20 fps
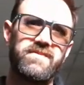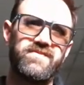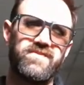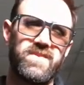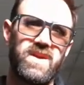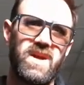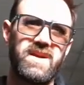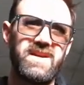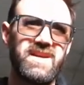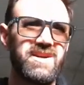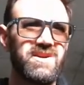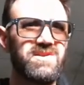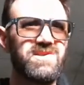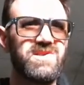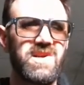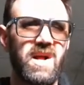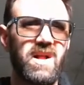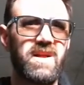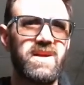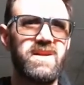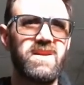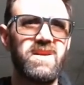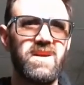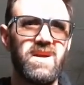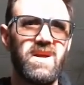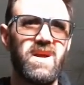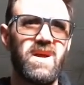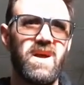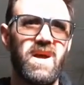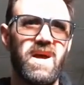a near solid
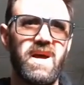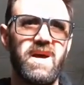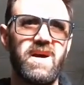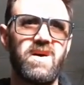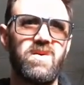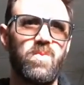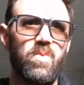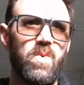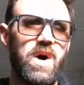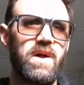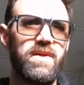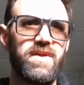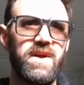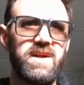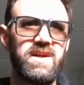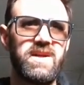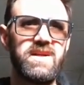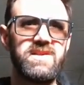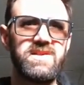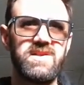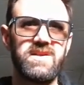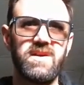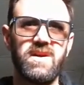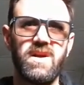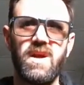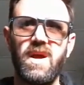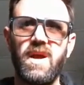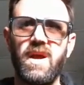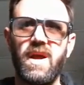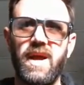wall thickness.
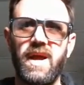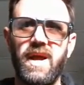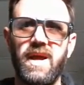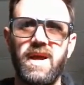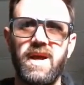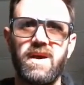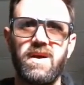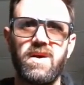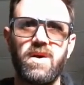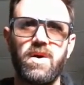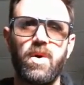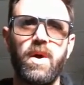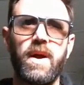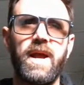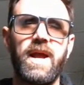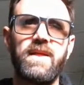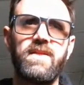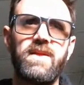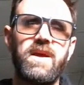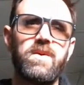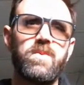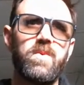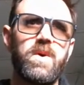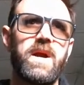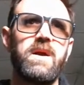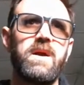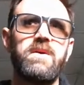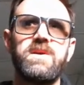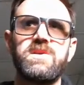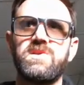And then
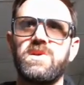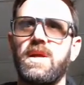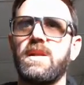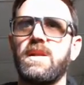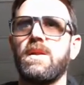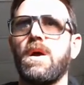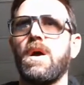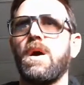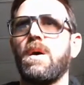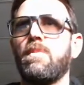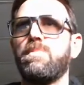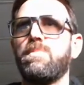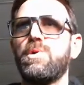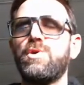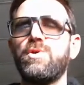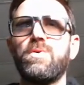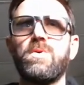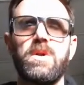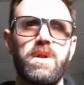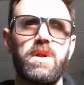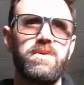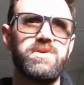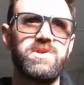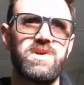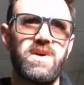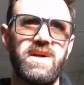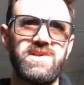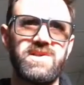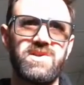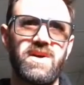areas in blue or low
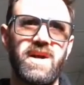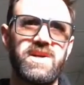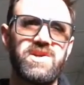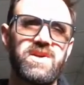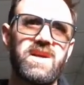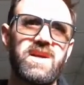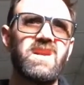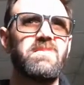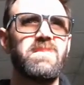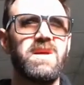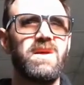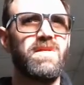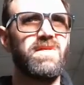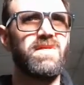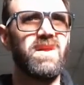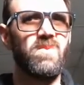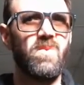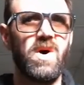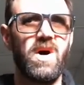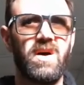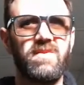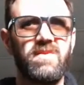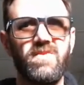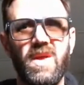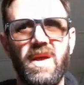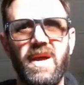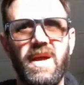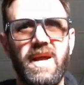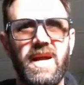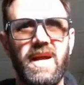stress are actually going to be a thin wall.
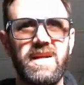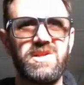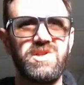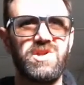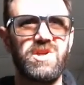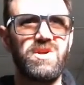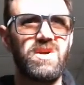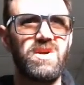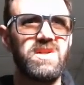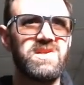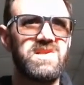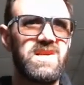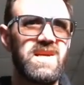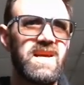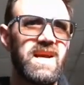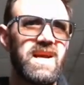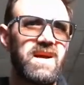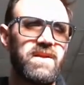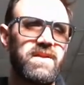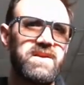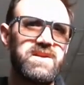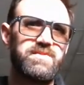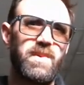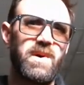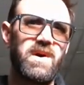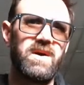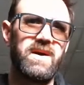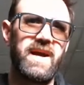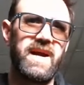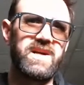And so you can see how this
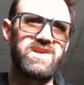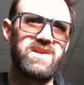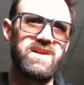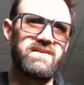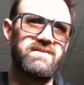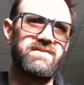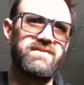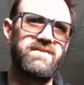part actually